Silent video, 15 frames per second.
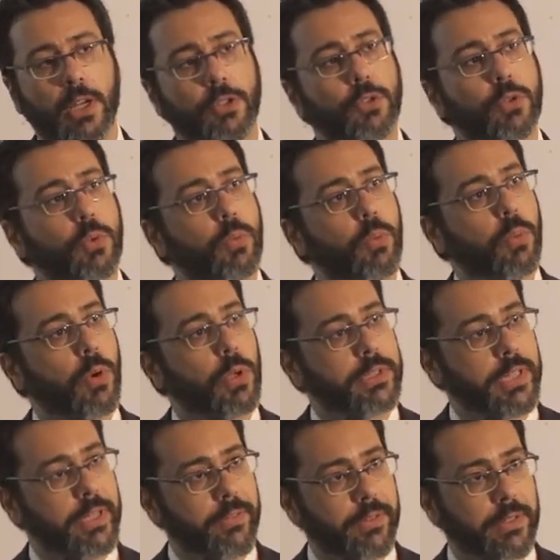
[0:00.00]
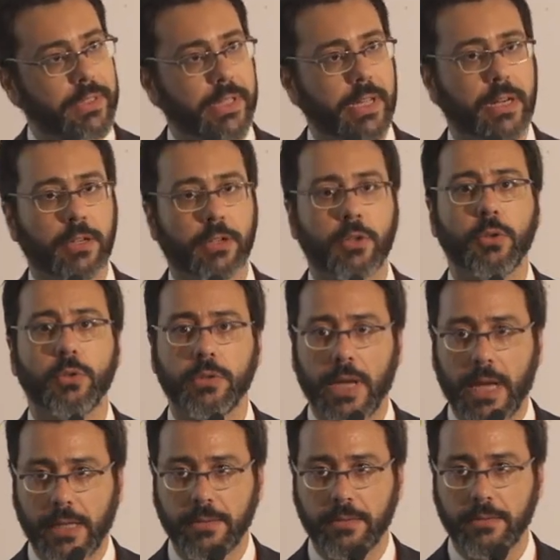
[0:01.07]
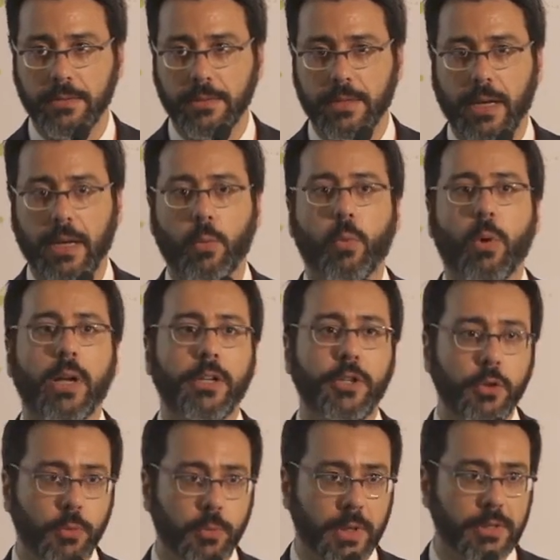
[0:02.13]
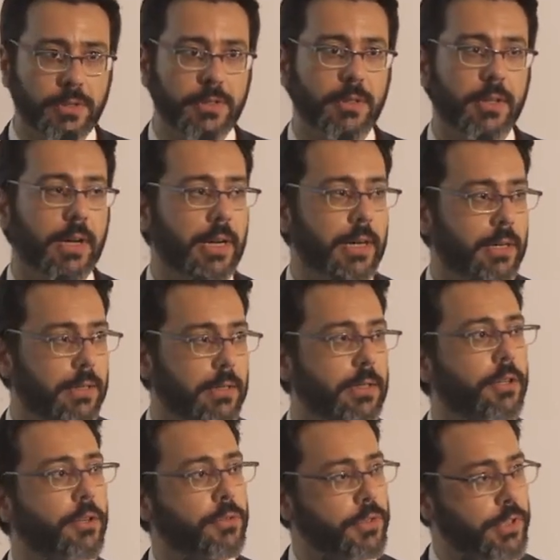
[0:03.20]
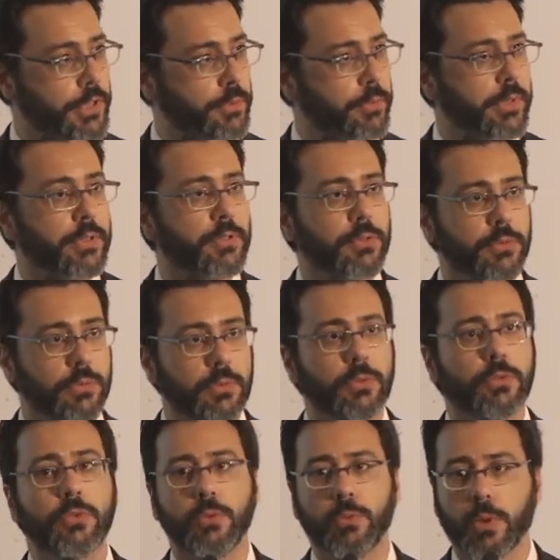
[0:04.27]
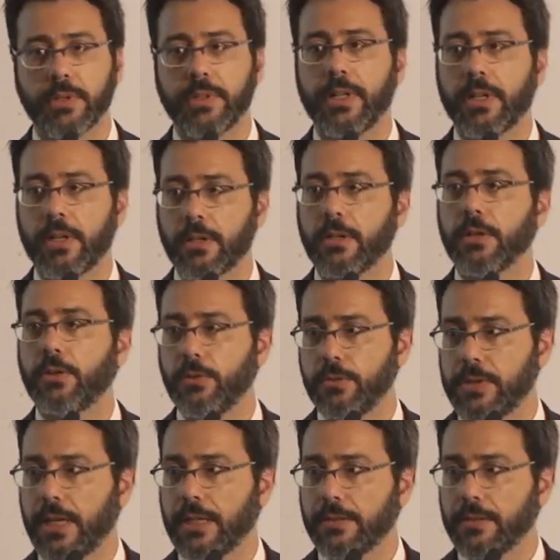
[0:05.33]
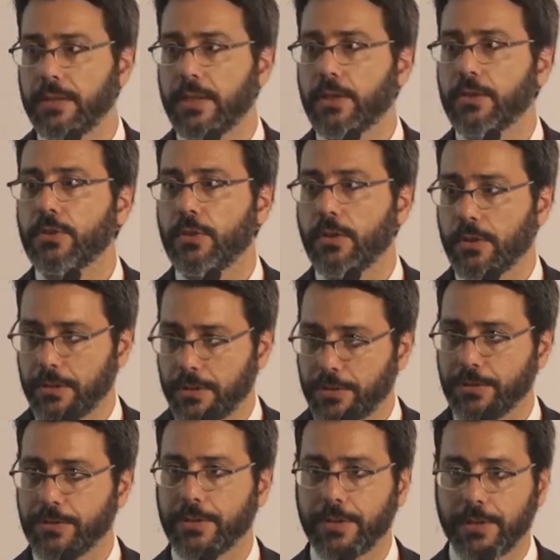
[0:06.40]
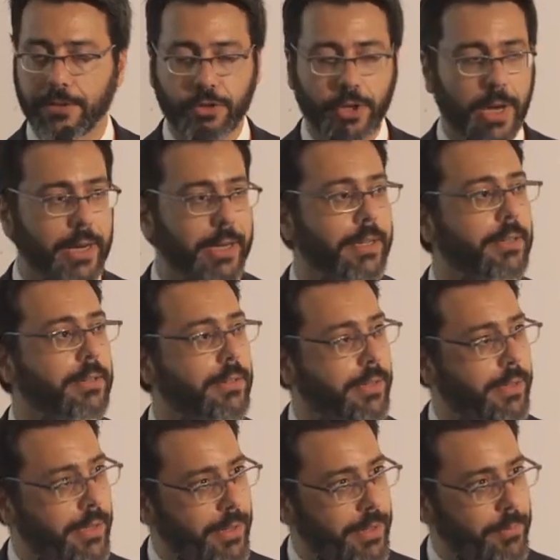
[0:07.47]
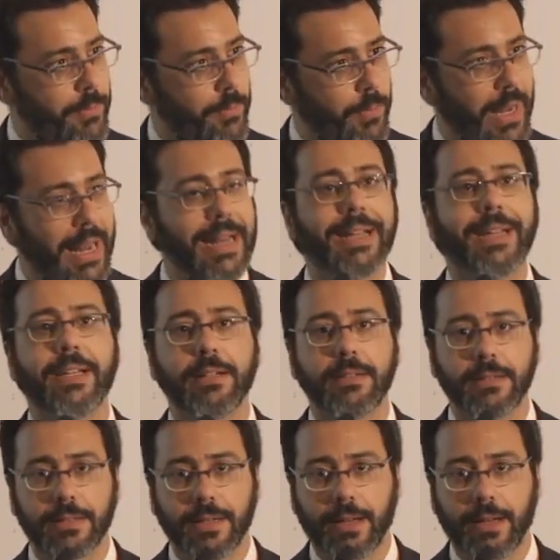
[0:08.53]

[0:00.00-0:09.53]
do whatever they are good at, while humans are continuing to do what they are good at. So checking, planning,